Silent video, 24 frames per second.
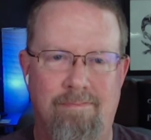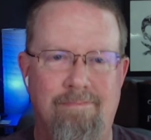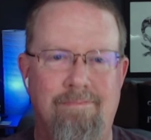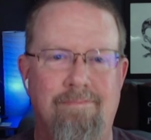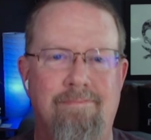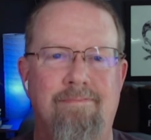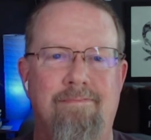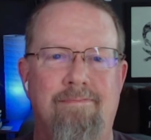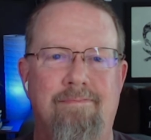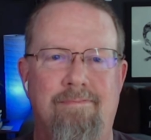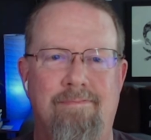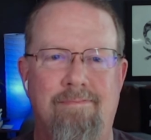
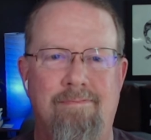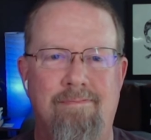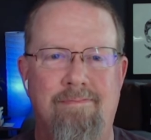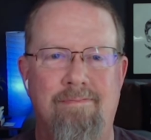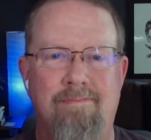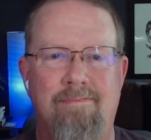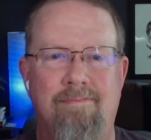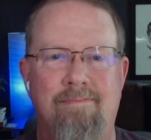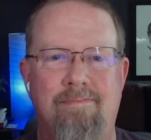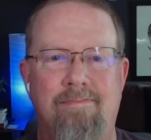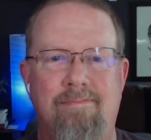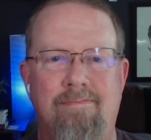
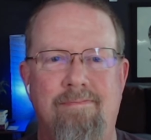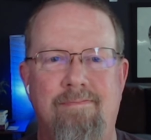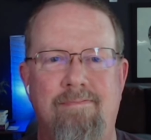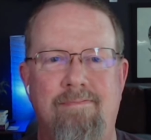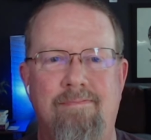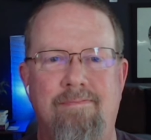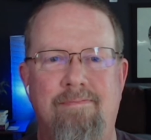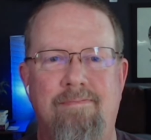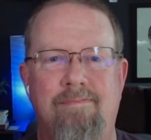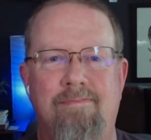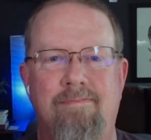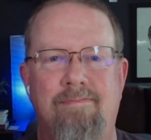
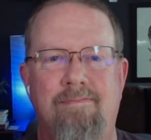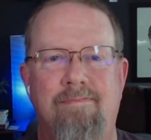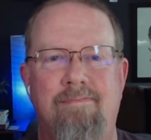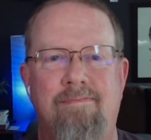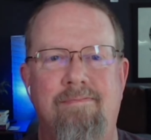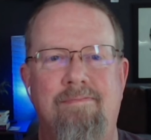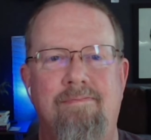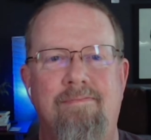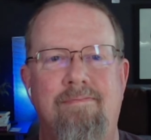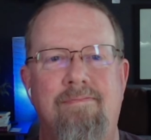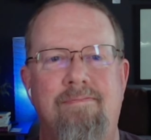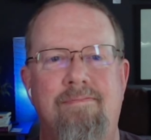
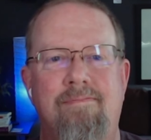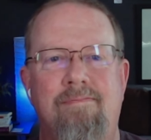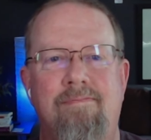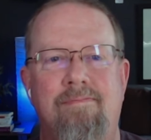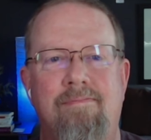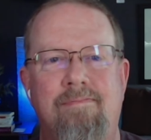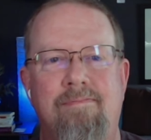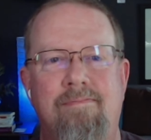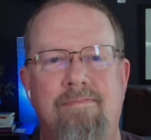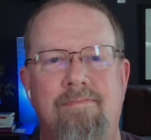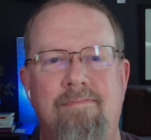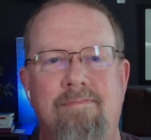
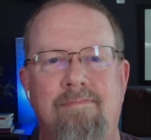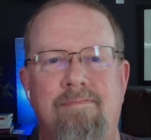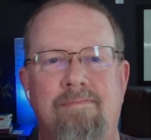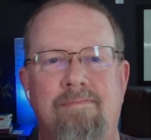This person isn't speaking.